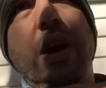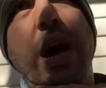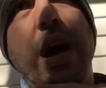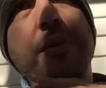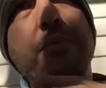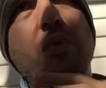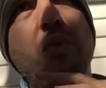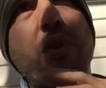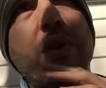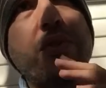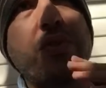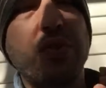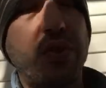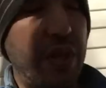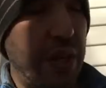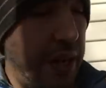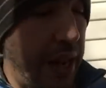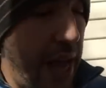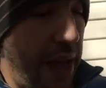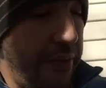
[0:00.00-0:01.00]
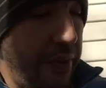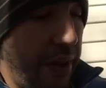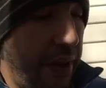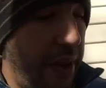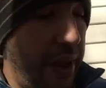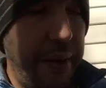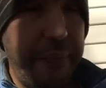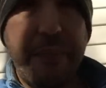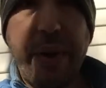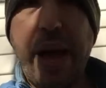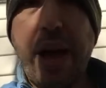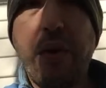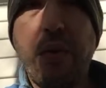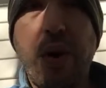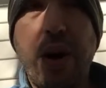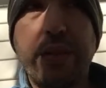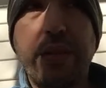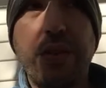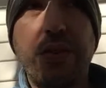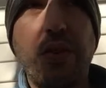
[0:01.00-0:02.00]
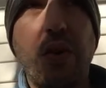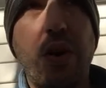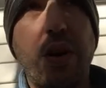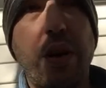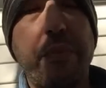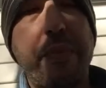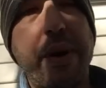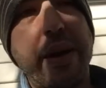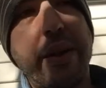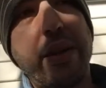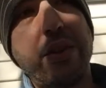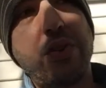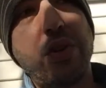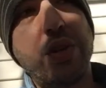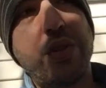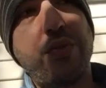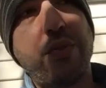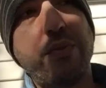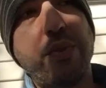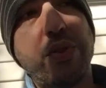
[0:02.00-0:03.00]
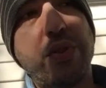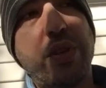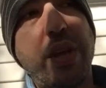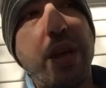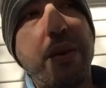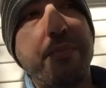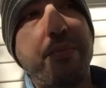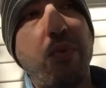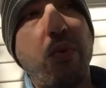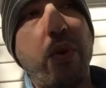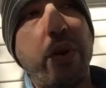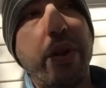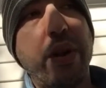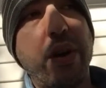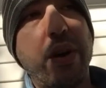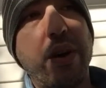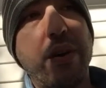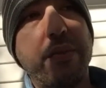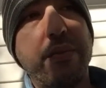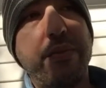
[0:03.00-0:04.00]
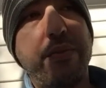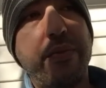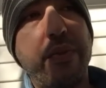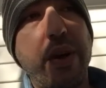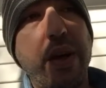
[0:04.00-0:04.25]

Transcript: I'm more interested in having King Bao on to talk about it, just from the standpoint of